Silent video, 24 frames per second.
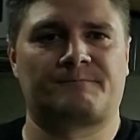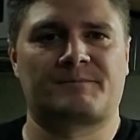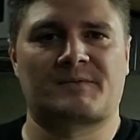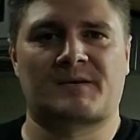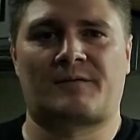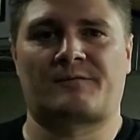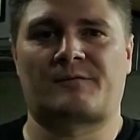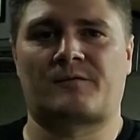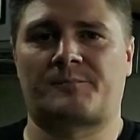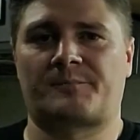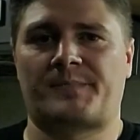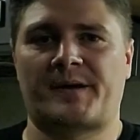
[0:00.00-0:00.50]

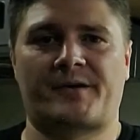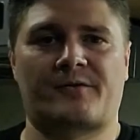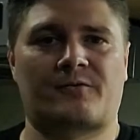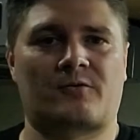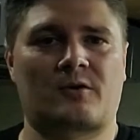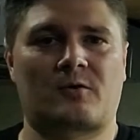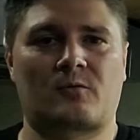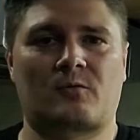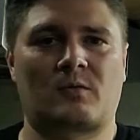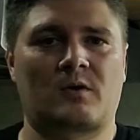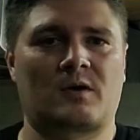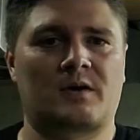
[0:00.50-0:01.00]
for better
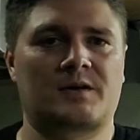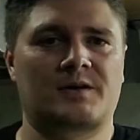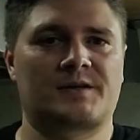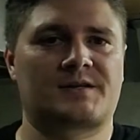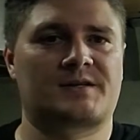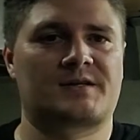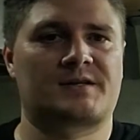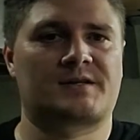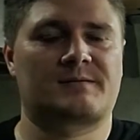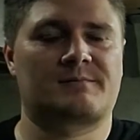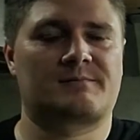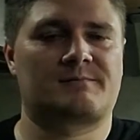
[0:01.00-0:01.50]
or
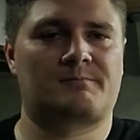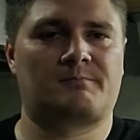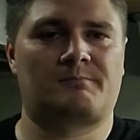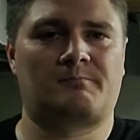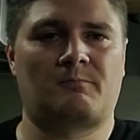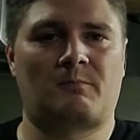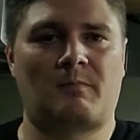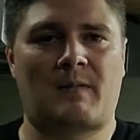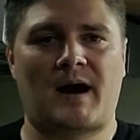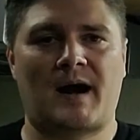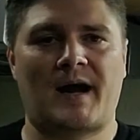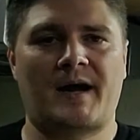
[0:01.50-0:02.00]
worse,
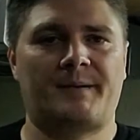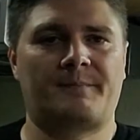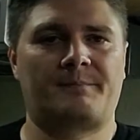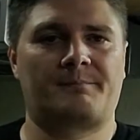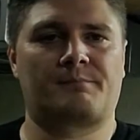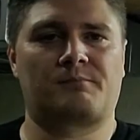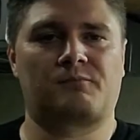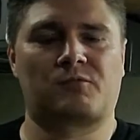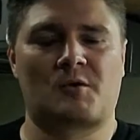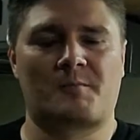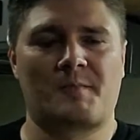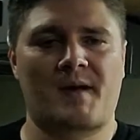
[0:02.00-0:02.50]
my
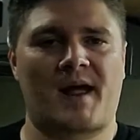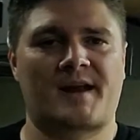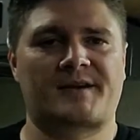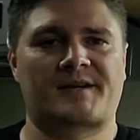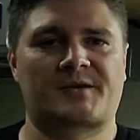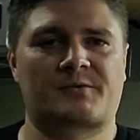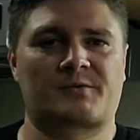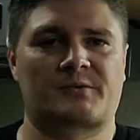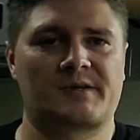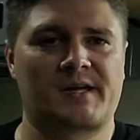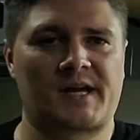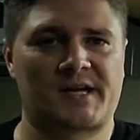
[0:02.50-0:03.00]

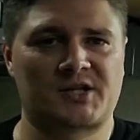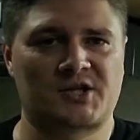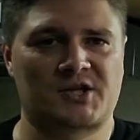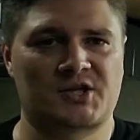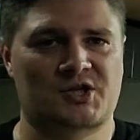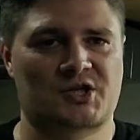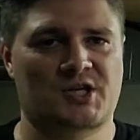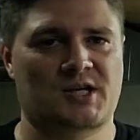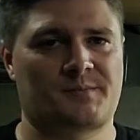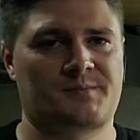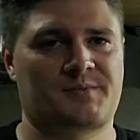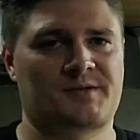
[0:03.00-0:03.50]
romantic
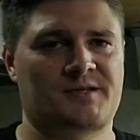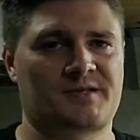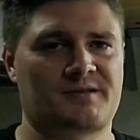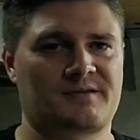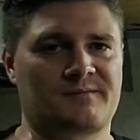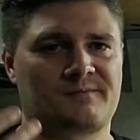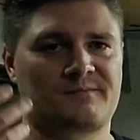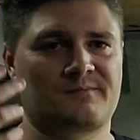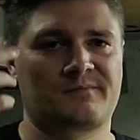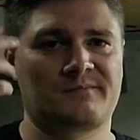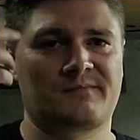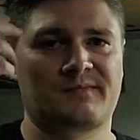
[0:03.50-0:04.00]
relationships
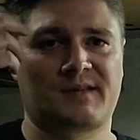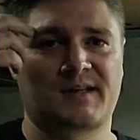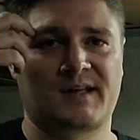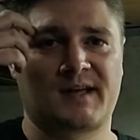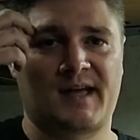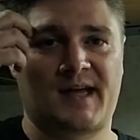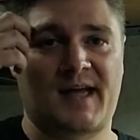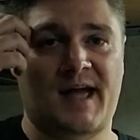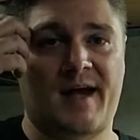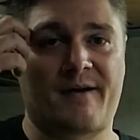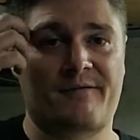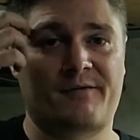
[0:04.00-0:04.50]

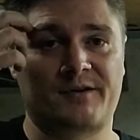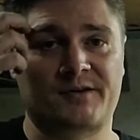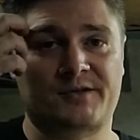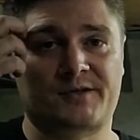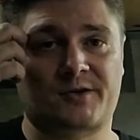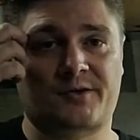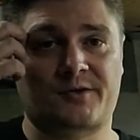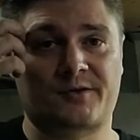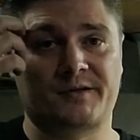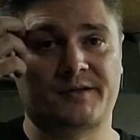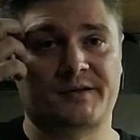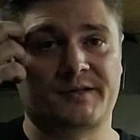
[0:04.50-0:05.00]
haven't
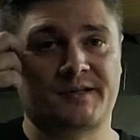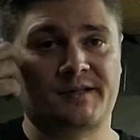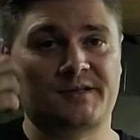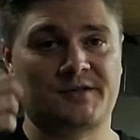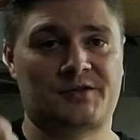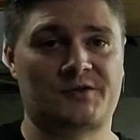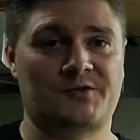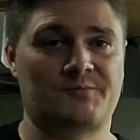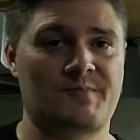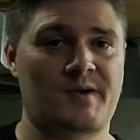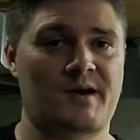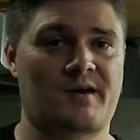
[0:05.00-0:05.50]
turned
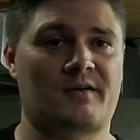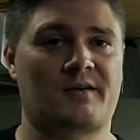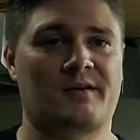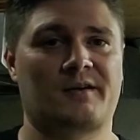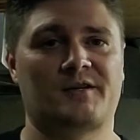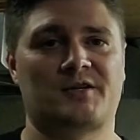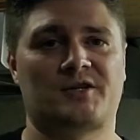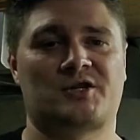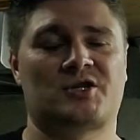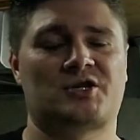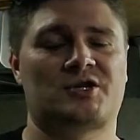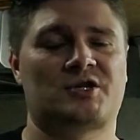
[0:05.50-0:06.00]
into
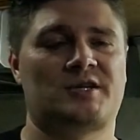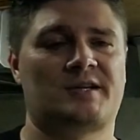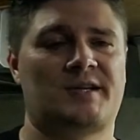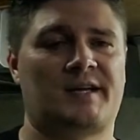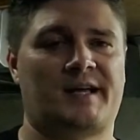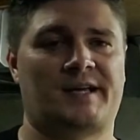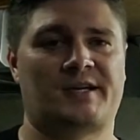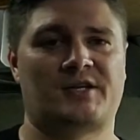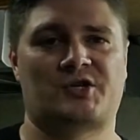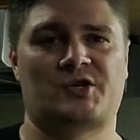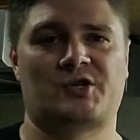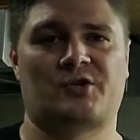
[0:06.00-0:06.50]
marriage
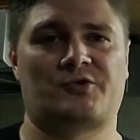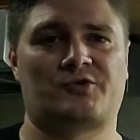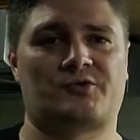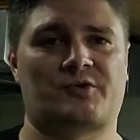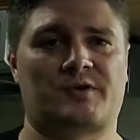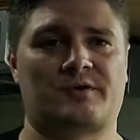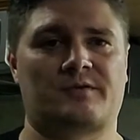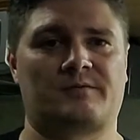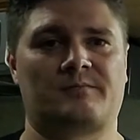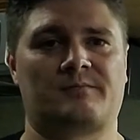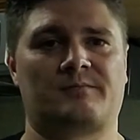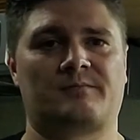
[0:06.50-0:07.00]
and children.
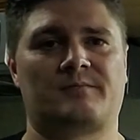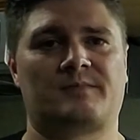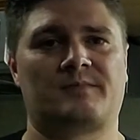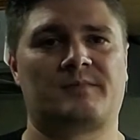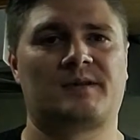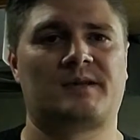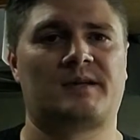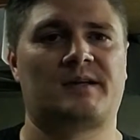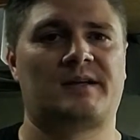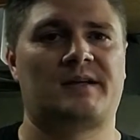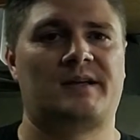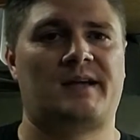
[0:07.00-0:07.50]

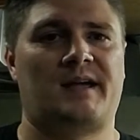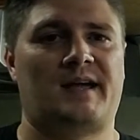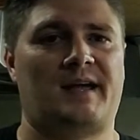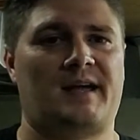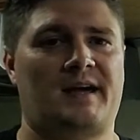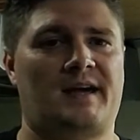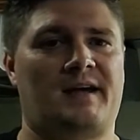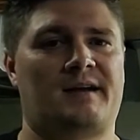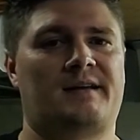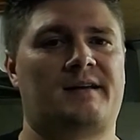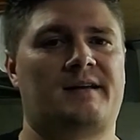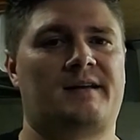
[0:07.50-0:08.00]

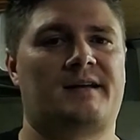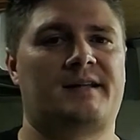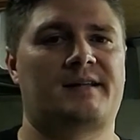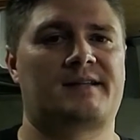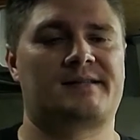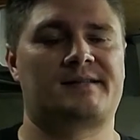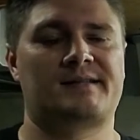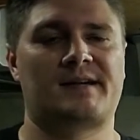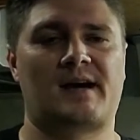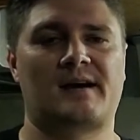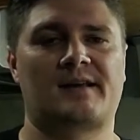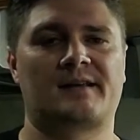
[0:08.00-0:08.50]
And
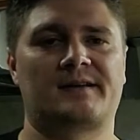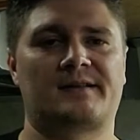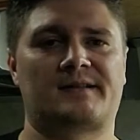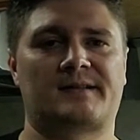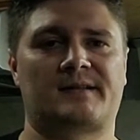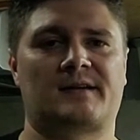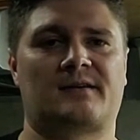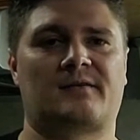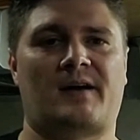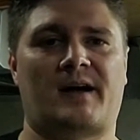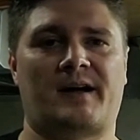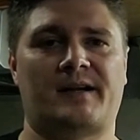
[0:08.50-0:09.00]
it's not
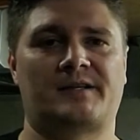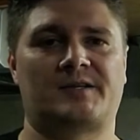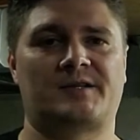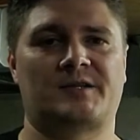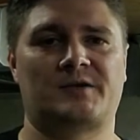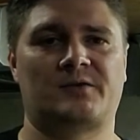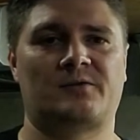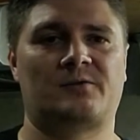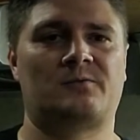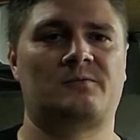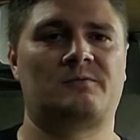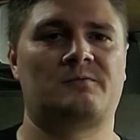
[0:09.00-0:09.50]
until I
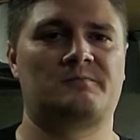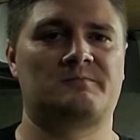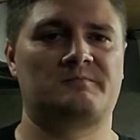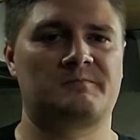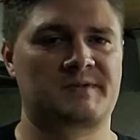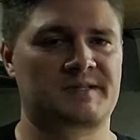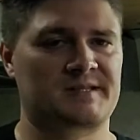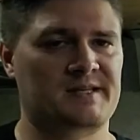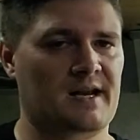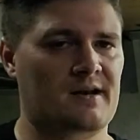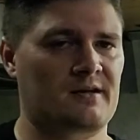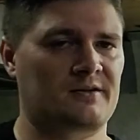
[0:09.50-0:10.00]
do
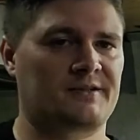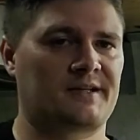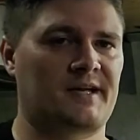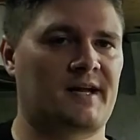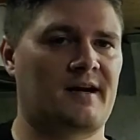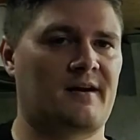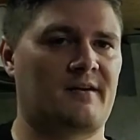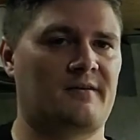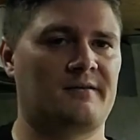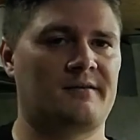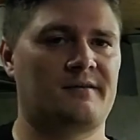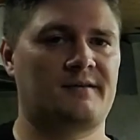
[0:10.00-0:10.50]
settle
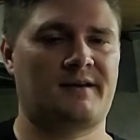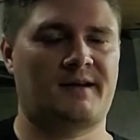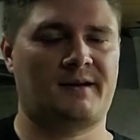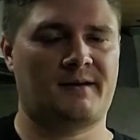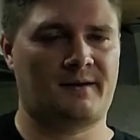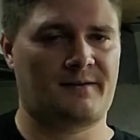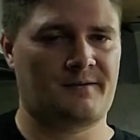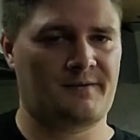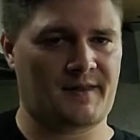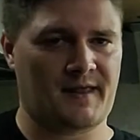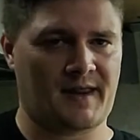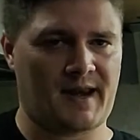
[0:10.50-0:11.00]
down
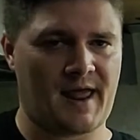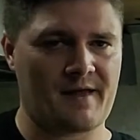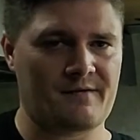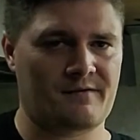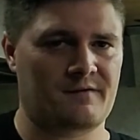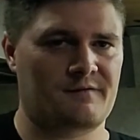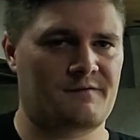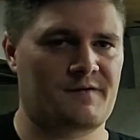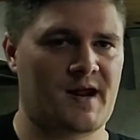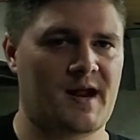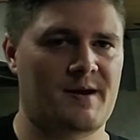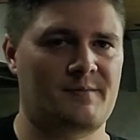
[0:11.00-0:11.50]
and have a
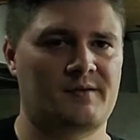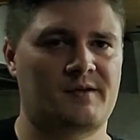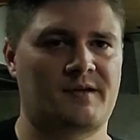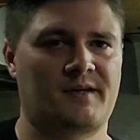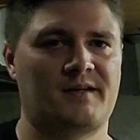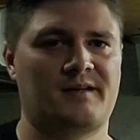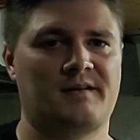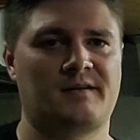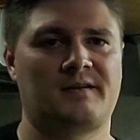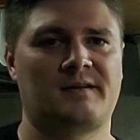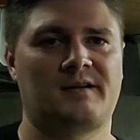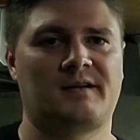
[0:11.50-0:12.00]

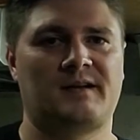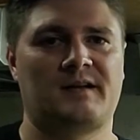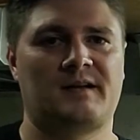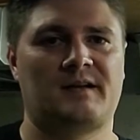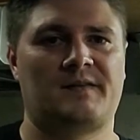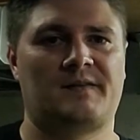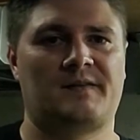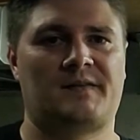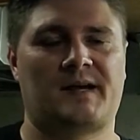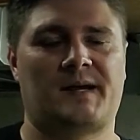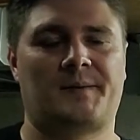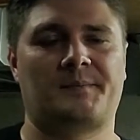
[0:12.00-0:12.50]
family
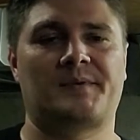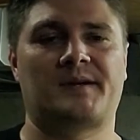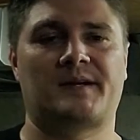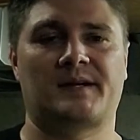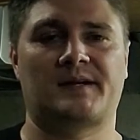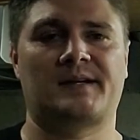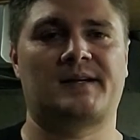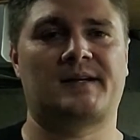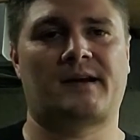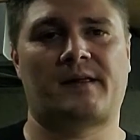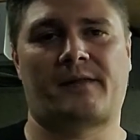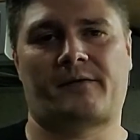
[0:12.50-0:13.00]
that I'm gonna
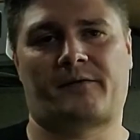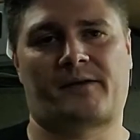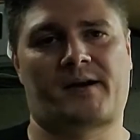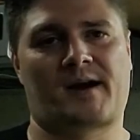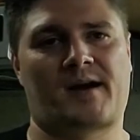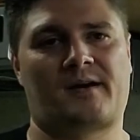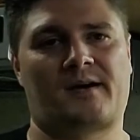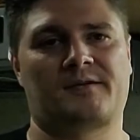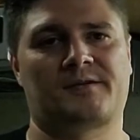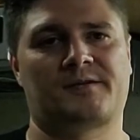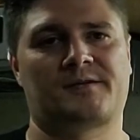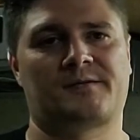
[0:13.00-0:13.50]
get another
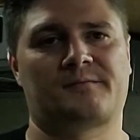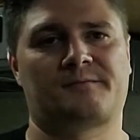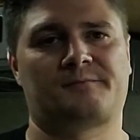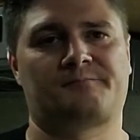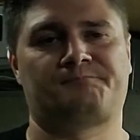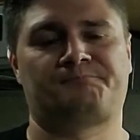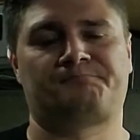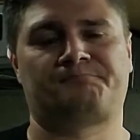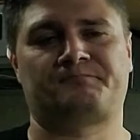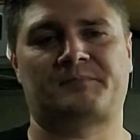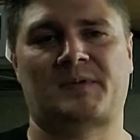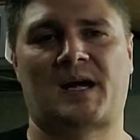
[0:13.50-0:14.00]
house.
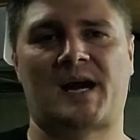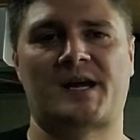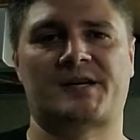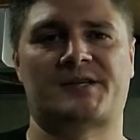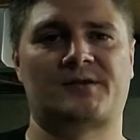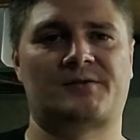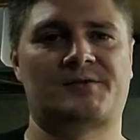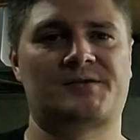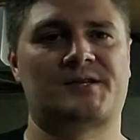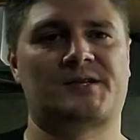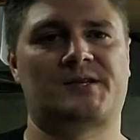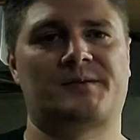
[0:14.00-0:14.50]
I just
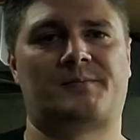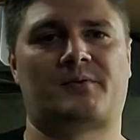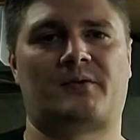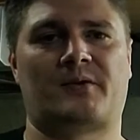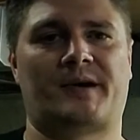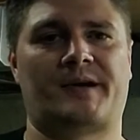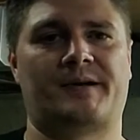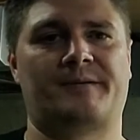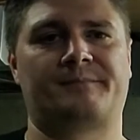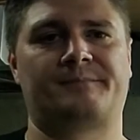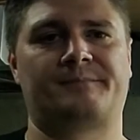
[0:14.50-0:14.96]
don't see the point.